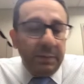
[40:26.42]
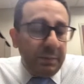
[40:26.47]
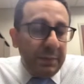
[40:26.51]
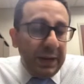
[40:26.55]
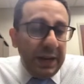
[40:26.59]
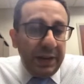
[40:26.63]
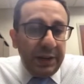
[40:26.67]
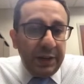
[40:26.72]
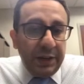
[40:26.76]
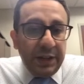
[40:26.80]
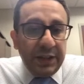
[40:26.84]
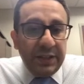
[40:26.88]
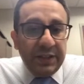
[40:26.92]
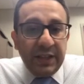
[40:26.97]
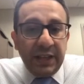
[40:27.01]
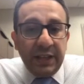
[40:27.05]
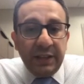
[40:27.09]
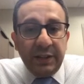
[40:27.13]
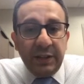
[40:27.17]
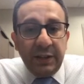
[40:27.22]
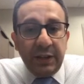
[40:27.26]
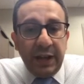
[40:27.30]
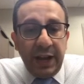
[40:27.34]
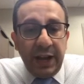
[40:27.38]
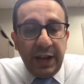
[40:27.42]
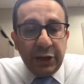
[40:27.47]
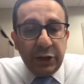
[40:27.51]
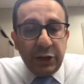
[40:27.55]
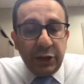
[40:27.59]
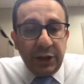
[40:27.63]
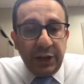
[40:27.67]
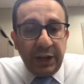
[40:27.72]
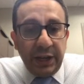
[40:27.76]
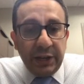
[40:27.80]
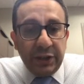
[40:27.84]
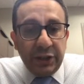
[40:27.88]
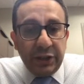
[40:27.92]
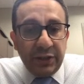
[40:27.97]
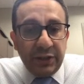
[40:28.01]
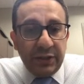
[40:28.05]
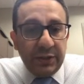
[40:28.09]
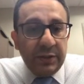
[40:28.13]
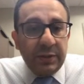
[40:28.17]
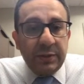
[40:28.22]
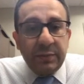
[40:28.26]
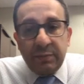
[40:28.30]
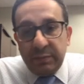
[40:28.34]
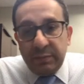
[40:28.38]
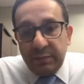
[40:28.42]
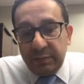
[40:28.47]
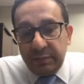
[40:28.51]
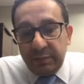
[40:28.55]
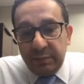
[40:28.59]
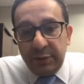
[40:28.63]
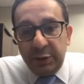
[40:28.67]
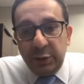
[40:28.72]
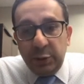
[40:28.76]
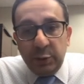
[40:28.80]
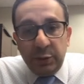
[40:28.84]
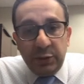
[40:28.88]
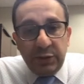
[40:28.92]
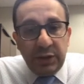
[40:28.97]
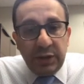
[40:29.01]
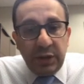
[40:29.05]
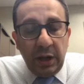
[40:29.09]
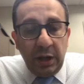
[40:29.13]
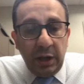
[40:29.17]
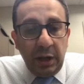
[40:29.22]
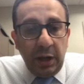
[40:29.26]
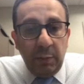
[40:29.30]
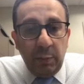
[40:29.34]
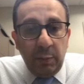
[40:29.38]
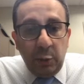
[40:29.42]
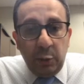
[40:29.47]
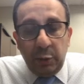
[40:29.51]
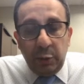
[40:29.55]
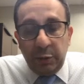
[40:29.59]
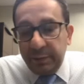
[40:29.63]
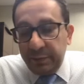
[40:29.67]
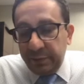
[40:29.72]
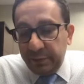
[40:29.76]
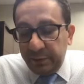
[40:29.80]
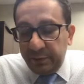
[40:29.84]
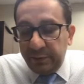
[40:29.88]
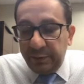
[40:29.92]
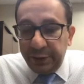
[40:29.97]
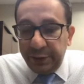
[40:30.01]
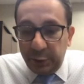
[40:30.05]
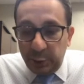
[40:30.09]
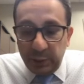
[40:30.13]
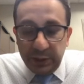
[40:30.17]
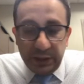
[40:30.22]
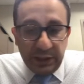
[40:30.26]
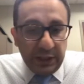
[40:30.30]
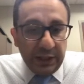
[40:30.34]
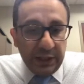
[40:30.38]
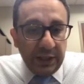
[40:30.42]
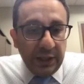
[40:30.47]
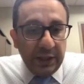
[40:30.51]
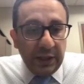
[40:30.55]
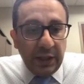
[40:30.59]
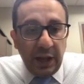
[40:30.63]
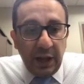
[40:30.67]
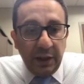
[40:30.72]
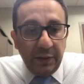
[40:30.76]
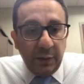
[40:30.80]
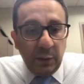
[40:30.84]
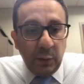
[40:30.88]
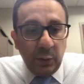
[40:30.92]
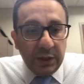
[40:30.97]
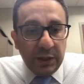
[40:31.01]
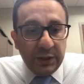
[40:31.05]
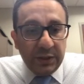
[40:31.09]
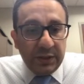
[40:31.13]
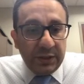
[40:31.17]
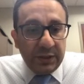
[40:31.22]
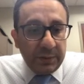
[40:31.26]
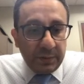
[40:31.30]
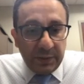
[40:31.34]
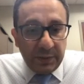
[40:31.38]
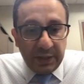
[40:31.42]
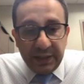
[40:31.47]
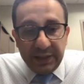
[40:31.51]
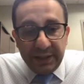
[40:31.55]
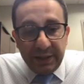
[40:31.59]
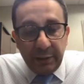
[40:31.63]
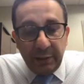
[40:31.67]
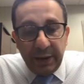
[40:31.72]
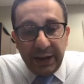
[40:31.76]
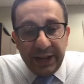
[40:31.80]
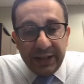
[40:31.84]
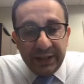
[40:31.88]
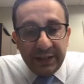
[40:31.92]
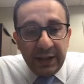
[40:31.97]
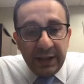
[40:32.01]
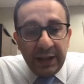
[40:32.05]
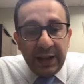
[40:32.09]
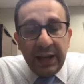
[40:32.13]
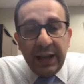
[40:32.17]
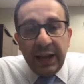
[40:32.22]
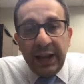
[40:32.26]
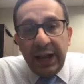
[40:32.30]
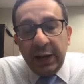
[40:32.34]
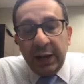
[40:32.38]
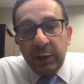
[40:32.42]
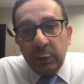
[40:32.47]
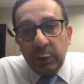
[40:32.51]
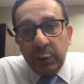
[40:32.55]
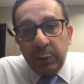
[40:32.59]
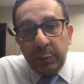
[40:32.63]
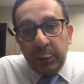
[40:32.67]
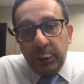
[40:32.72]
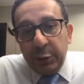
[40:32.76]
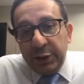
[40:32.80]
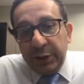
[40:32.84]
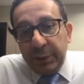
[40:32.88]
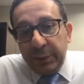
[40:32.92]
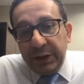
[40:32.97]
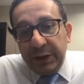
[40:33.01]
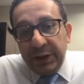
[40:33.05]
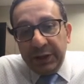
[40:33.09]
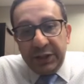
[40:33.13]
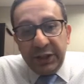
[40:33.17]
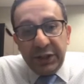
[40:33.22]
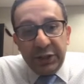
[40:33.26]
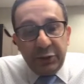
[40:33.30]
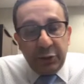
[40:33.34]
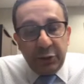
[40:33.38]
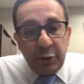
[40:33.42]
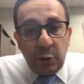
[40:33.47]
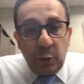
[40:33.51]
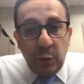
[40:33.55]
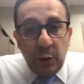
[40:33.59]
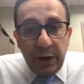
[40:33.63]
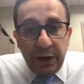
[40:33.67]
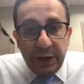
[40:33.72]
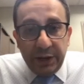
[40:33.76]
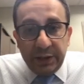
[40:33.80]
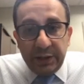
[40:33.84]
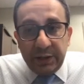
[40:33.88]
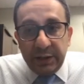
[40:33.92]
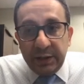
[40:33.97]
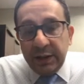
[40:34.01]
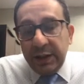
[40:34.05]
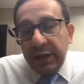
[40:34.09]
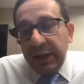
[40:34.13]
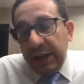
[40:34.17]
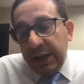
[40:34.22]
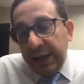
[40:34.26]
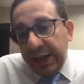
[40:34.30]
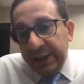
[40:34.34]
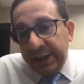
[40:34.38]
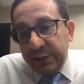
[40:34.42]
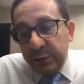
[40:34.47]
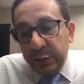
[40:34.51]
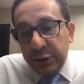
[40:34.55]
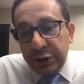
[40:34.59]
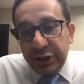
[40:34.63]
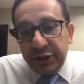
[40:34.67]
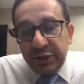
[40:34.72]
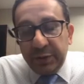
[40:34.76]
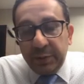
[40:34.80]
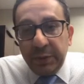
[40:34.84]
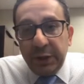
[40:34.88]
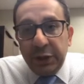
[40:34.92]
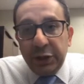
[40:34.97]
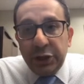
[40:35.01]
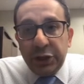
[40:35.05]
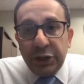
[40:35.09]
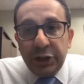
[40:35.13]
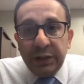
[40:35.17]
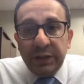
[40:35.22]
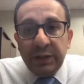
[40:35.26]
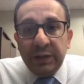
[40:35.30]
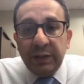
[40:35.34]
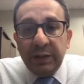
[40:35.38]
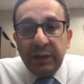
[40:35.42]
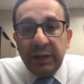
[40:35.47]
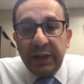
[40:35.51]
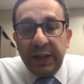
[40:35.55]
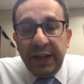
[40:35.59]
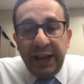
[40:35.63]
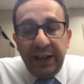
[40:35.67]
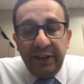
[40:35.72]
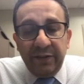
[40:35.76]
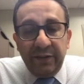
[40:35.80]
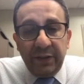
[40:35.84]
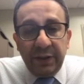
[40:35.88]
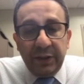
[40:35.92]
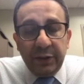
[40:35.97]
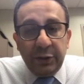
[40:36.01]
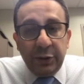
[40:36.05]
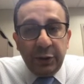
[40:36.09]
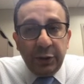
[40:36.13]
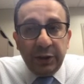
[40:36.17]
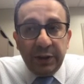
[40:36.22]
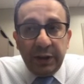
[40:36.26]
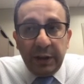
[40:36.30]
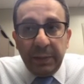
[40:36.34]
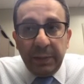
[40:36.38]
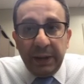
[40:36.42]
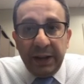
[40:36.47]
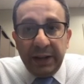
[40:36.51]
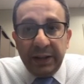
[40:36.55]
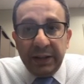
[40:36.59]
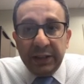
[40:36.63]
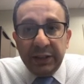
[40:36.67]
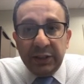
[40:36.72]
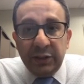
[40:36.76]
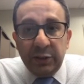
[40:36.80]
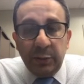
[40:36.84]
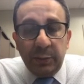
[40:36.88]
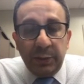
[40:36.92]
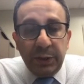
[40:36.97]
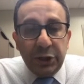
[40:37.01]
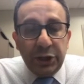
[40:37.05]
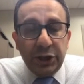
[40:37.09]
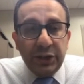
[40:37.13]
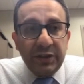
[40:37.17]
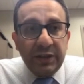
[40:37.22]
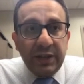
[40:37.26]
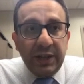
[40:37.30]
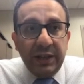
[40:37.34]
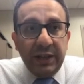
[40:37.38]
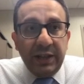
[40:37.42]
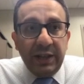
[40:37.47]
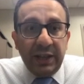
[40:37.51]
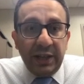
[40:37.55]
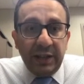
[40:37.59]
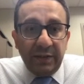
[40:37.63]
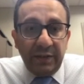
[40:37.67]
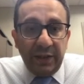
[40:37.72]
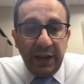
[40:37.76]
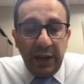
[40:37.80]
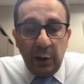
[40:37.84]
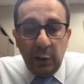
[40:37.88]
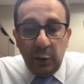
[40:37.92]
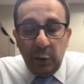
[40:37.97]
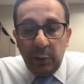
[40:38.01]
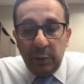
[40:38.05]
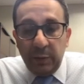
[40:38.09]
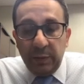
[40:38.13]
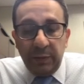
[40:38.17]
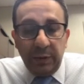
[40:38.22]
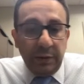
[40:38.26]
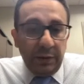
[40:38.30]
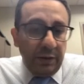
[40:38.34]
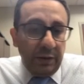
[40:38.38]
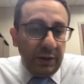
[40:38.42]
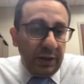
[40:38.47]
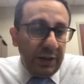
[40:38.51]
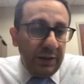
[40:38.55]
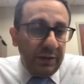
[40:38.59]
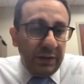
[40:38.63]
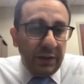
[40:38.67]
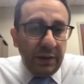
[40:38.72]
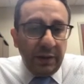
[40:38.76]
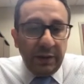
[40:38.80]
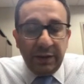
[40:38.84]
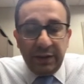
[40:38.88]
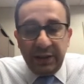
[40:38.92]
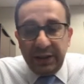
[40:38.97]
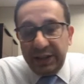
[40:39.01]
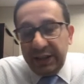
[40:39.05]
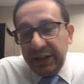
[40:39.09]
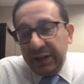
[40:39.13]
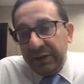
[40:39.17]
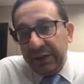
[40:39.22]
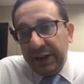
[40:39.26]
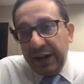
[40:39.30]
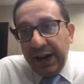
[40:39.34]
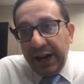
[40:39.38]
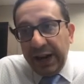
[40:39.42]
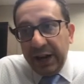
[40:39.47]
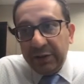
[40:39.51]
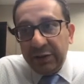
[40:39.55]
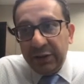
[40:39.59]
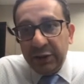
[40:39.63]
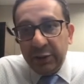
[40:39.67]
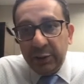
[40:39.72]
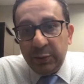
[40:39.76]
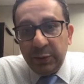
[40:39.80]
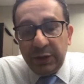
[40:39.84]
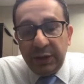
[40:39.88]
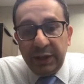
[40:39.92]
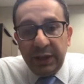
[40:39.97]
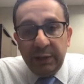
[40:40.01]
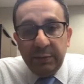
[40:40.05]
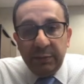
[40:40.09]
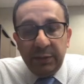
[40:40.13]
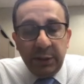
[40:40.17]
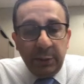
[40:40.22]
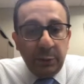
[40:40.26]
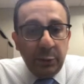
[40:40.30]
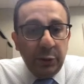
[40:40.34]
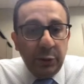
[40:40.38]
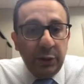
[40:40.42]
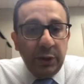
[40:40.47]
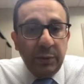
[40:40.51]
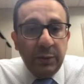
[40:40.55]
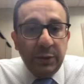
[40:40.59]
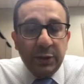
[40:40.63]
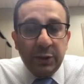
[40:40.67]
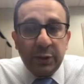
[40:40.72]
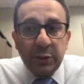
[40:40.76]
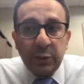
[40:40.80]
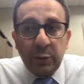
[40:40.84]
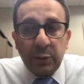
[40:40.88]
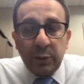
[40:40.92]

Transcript: batteries, and they actually can just be used a lot more frequently than the other ones, than the RED, and when portability is required. As we just mentioned, they have internal batteries, so patients can leave the home, they leave their houses with them, they put them in